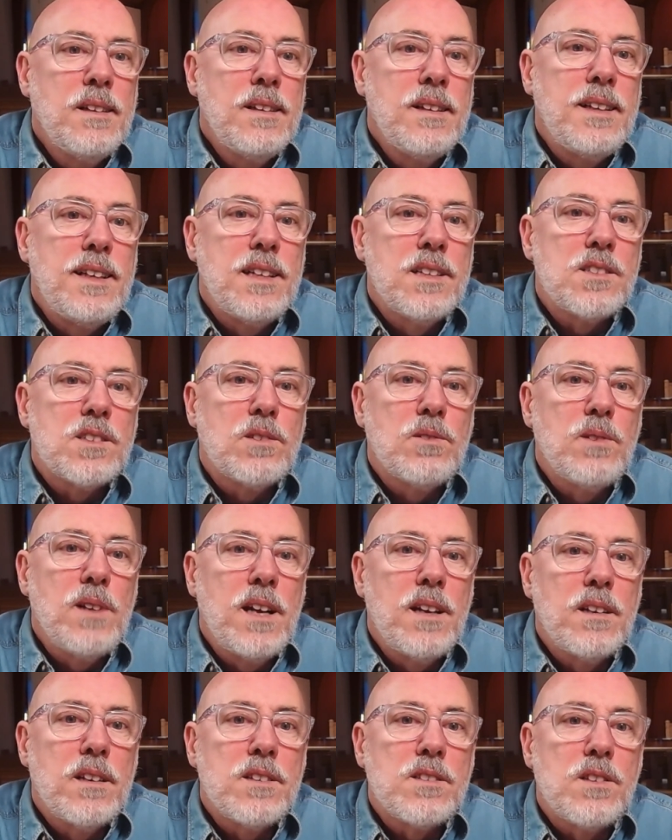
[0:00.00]
He has
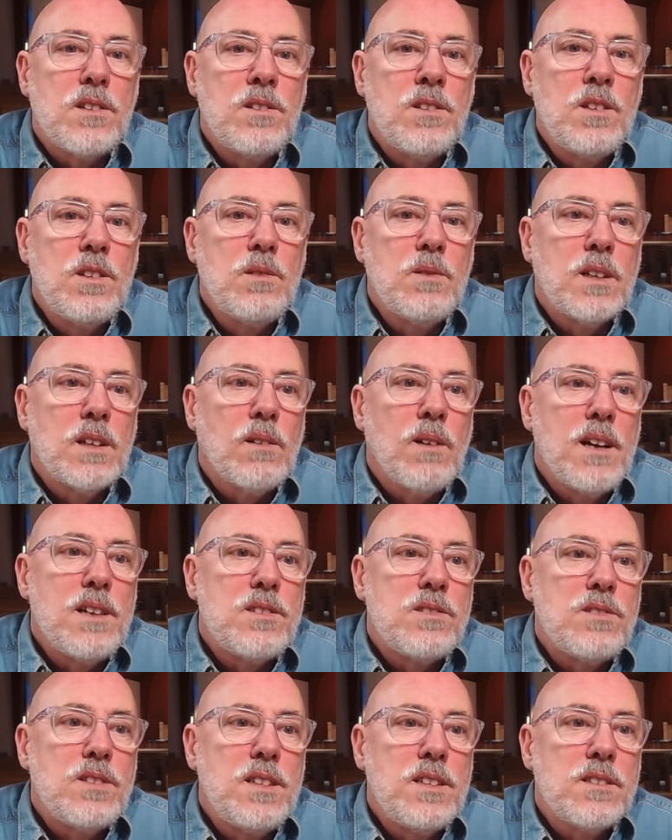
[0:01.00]
created us anew in
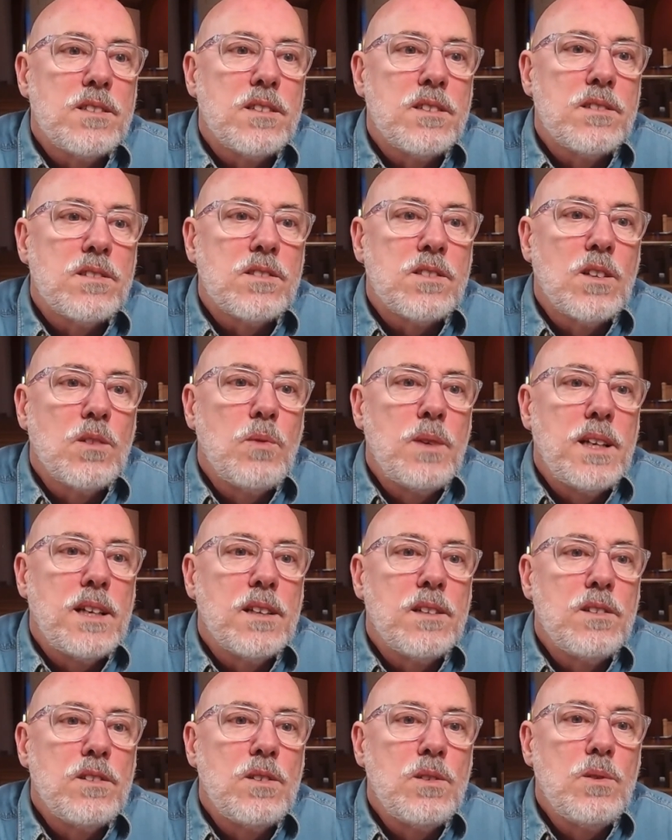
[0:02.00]
Christ Jesus so we
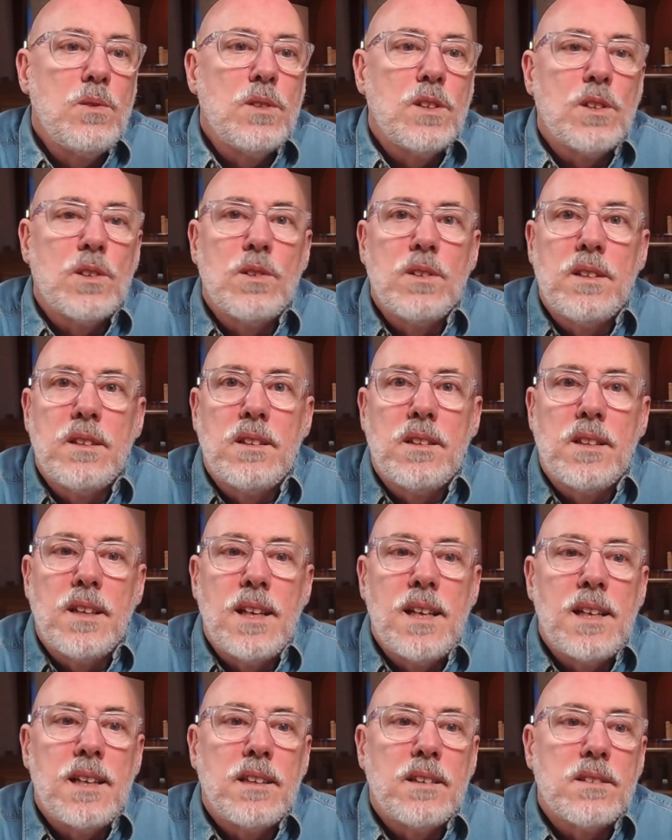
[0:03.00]
can do the good
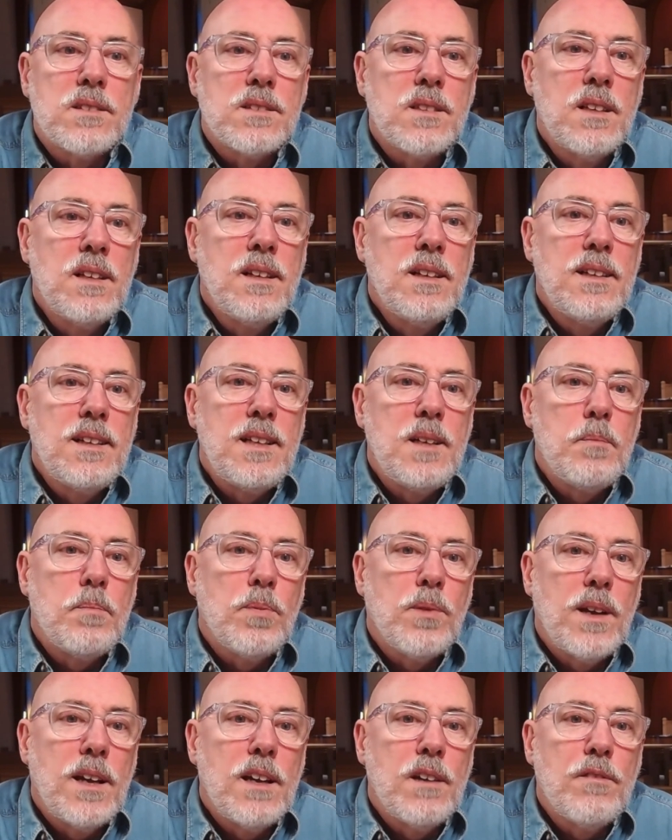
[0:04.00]
things He
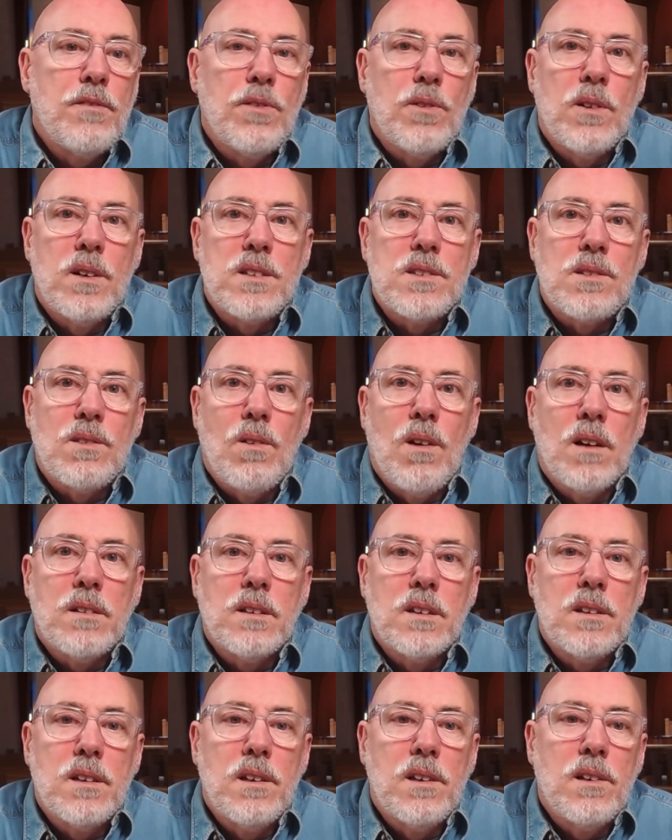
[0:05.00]
planned for us long
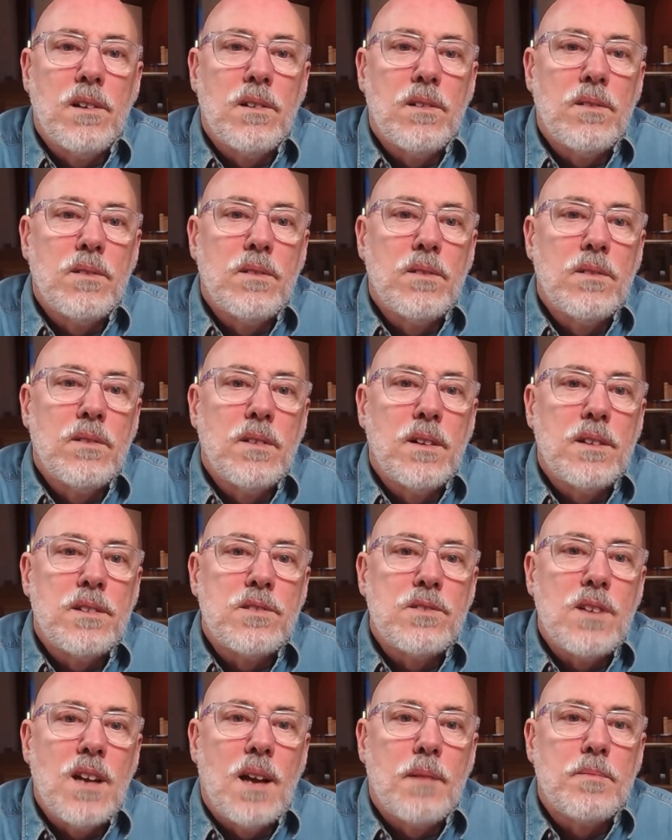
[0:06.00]
ago. It's
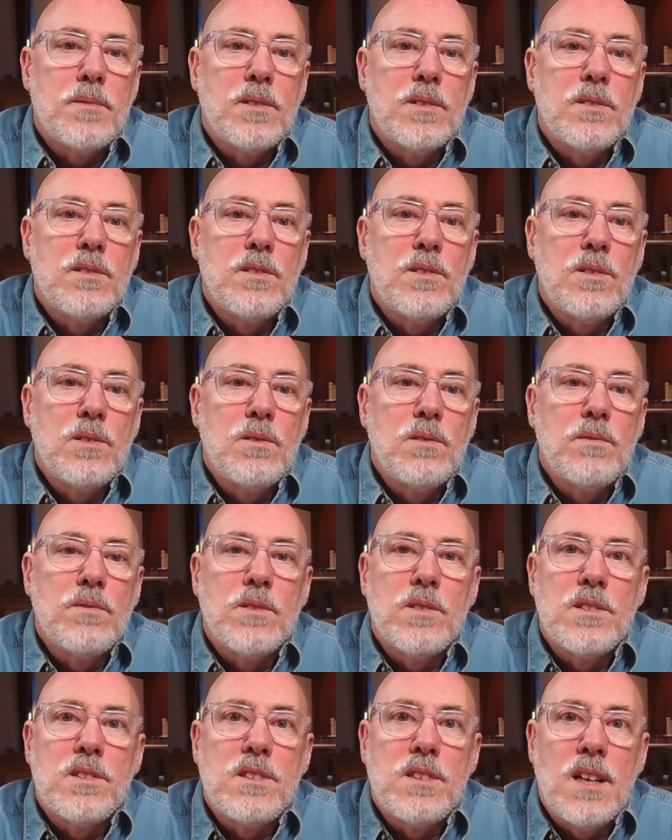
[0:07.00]
chapter 2,
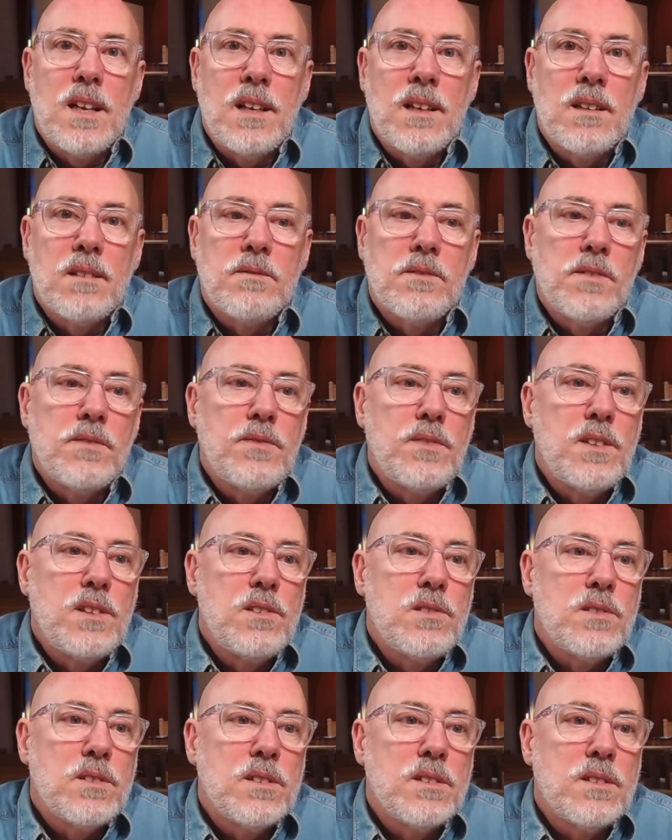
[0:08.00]
verse 10 of
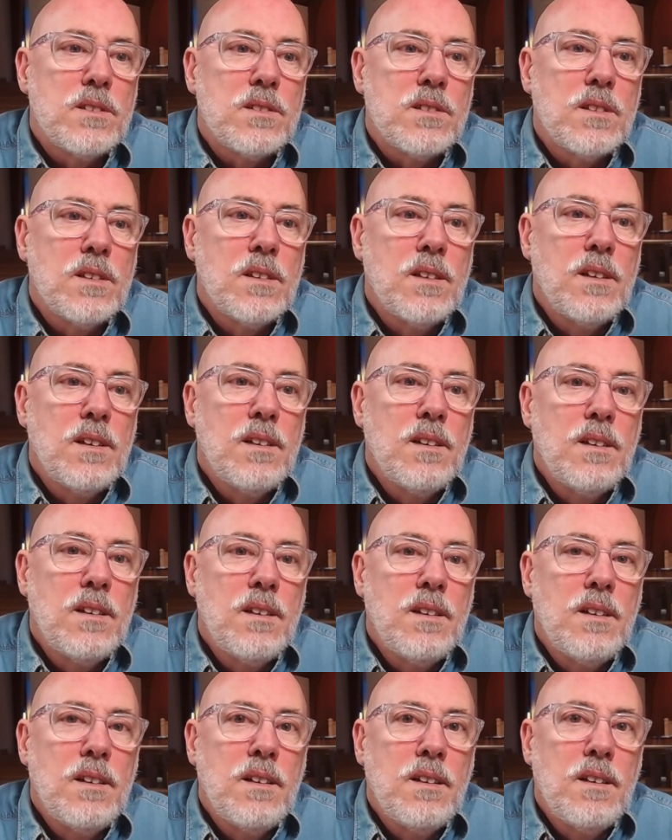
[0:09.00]
Ephesians.
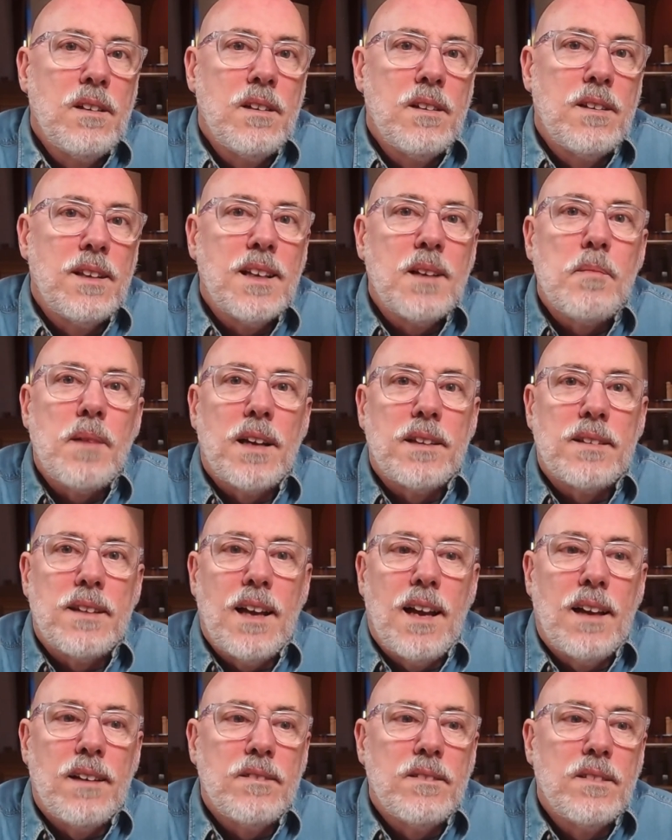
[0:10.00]
Think about
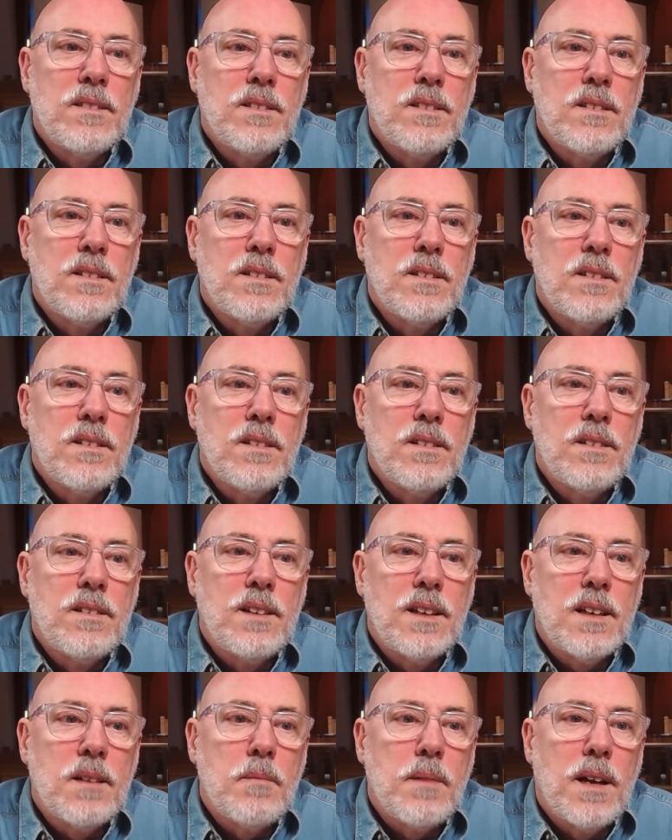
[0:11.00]
that.
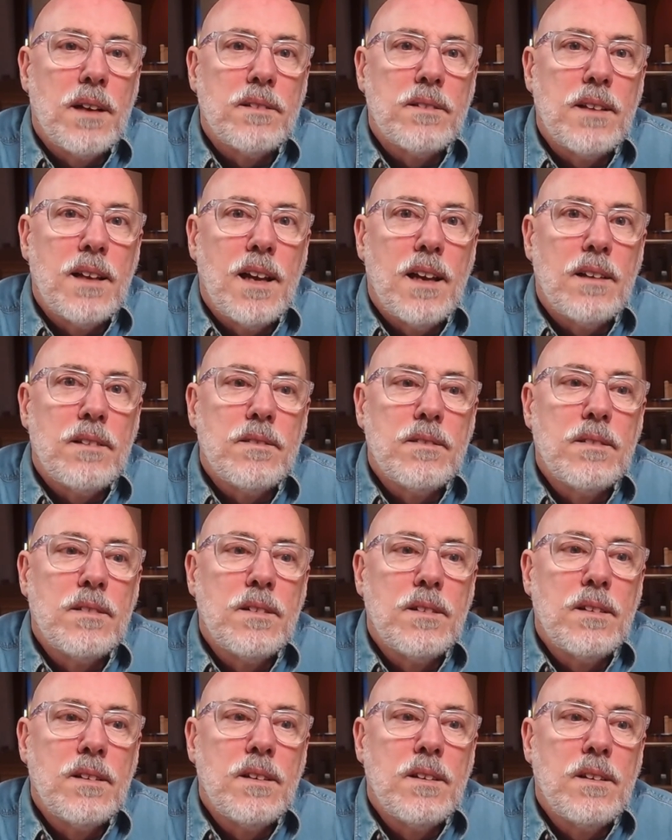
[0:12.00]
Think about that.
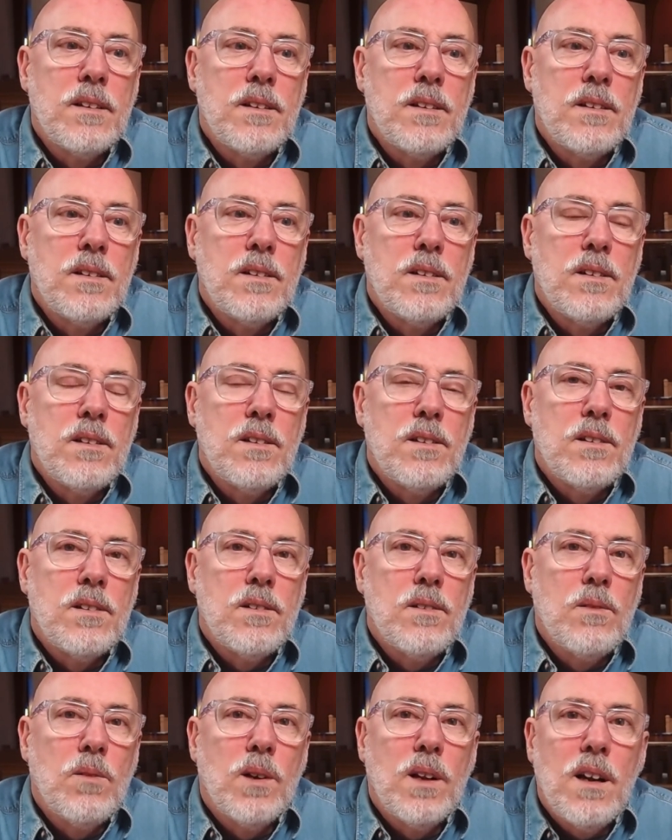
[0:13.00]

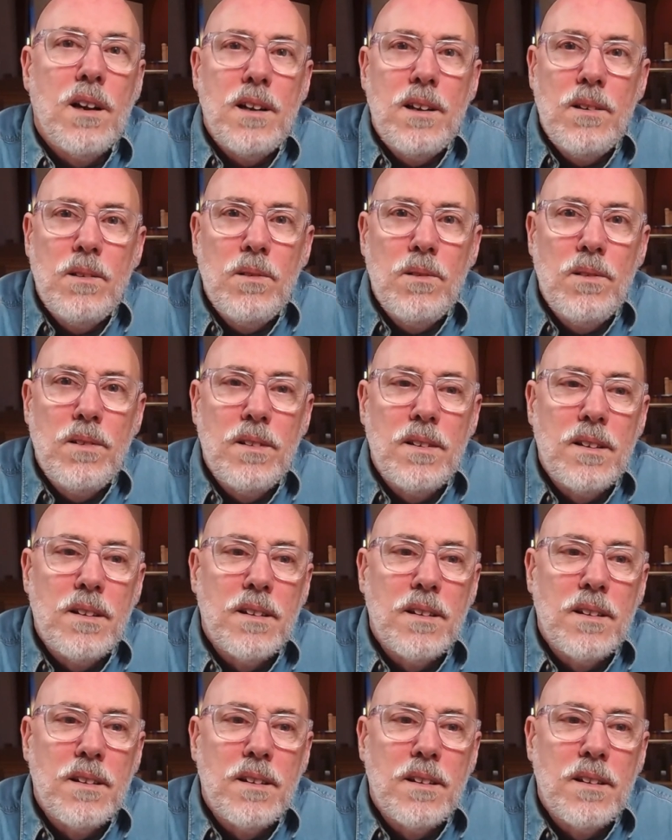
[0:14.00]
What you?